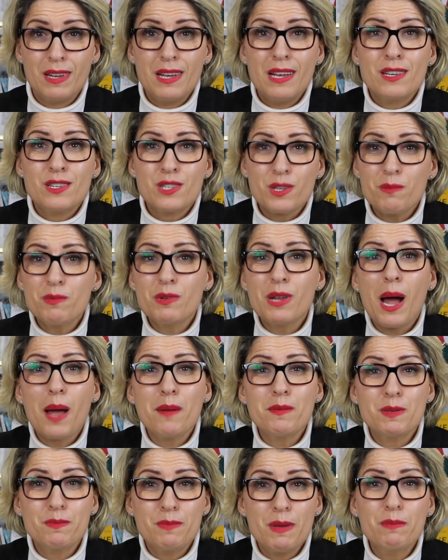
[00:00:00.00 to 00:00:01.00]

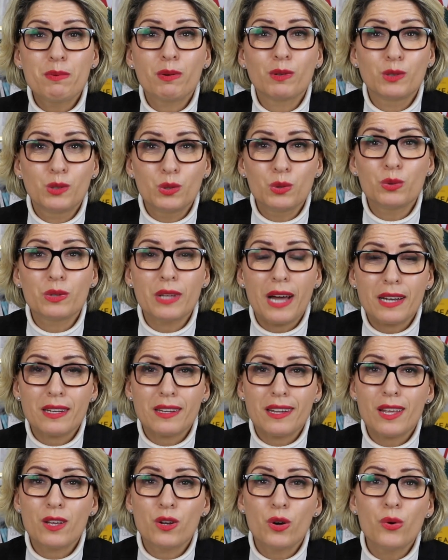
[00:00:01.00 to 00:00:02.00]
Sometimes people do that.
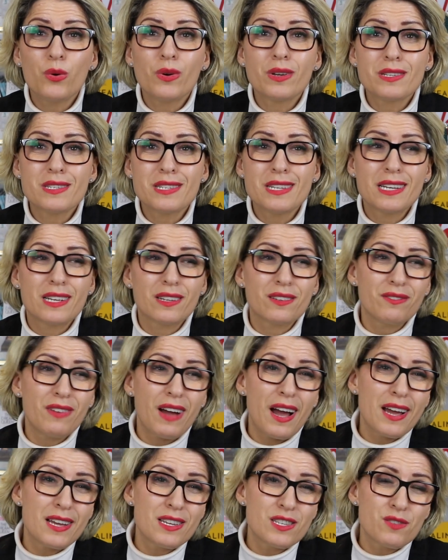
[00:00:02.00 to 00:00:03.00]
They go and seek
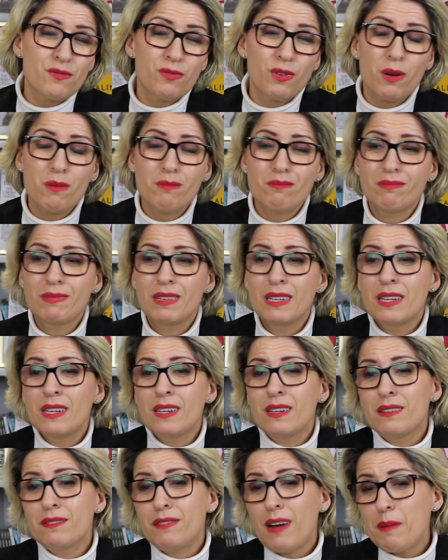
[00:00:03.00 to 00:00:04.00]
advice from
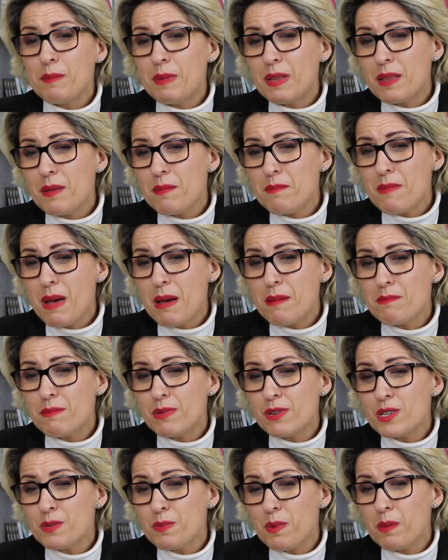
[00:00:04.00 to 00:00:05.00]
family
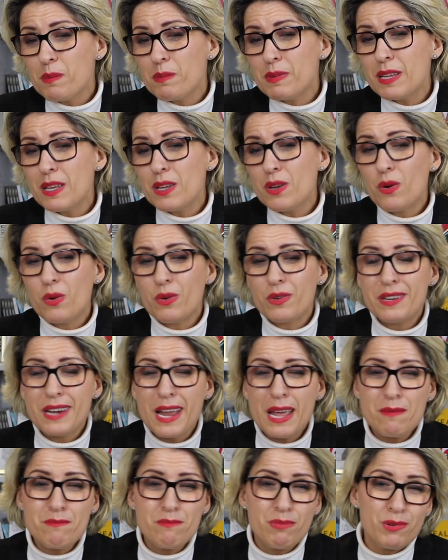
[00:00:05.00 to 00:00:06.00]
members probably, or
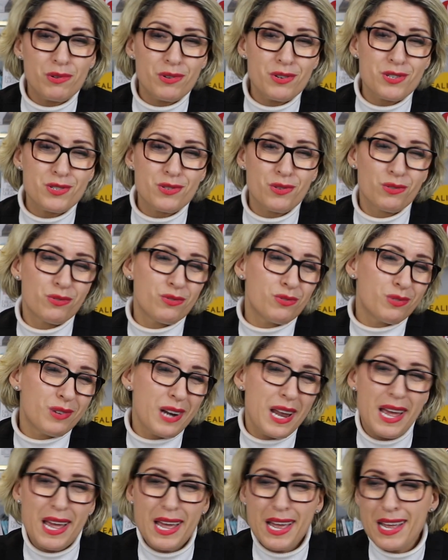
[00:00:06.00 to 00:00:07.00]
neighbors or
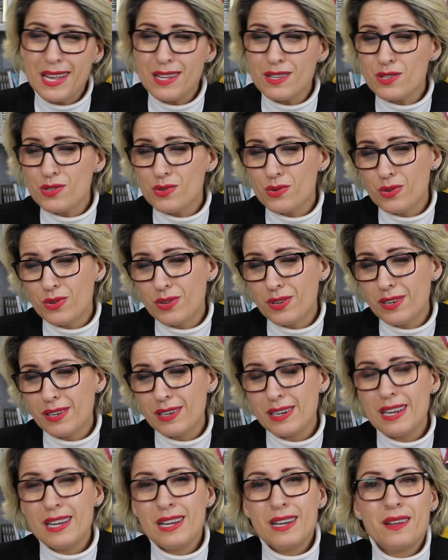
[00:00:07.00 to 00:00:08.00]
friends, or
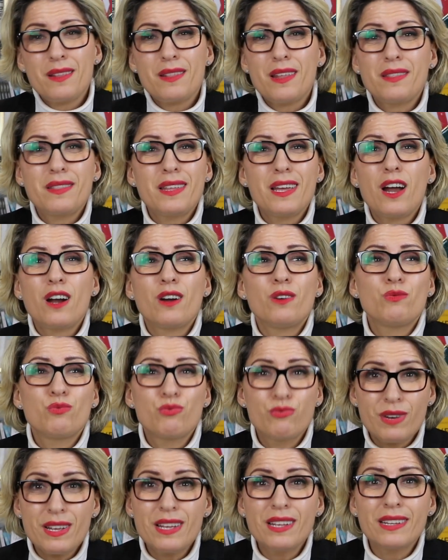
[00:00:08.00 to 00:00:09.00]
that they are
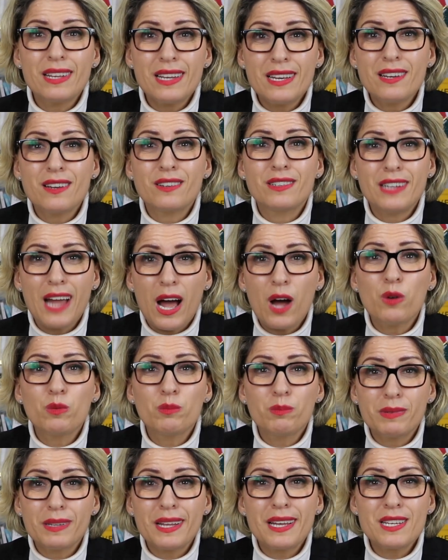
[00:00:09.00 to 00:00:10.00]
really in a down
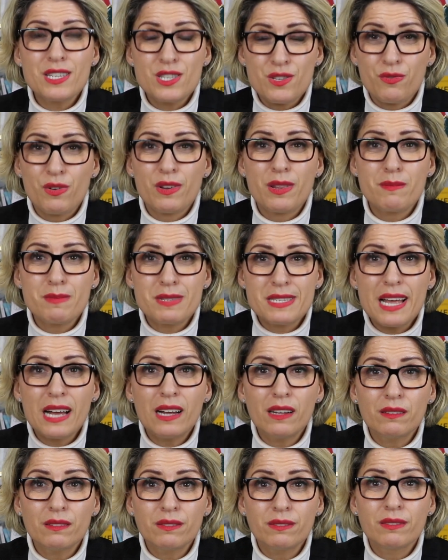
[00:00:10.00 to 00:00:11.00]
place for
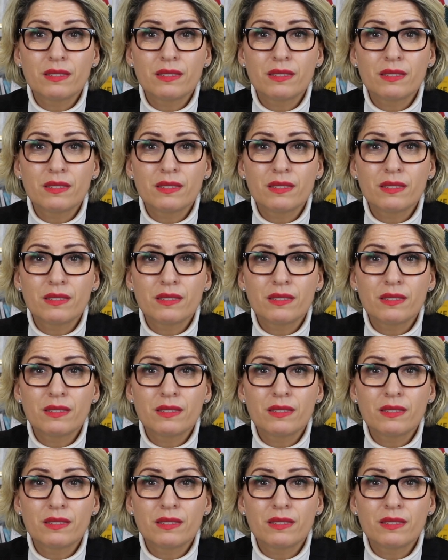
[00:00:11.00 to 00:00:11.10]
themselves.